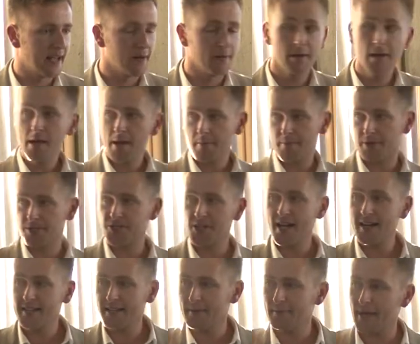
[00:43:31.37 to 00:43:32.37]
And
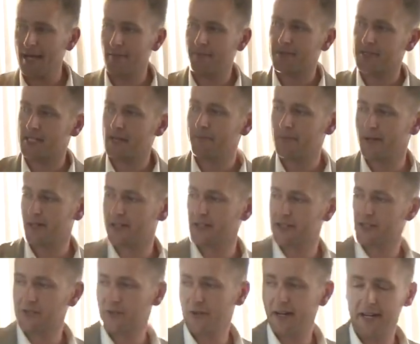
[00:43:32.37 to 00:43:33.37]
projecting papers up onto the
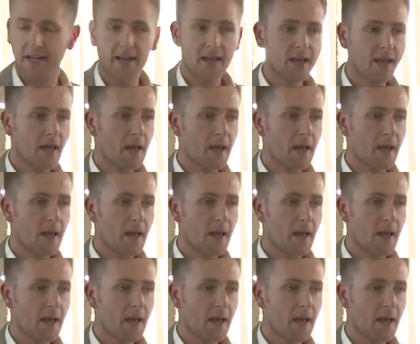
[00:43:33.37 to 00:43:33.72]
screen,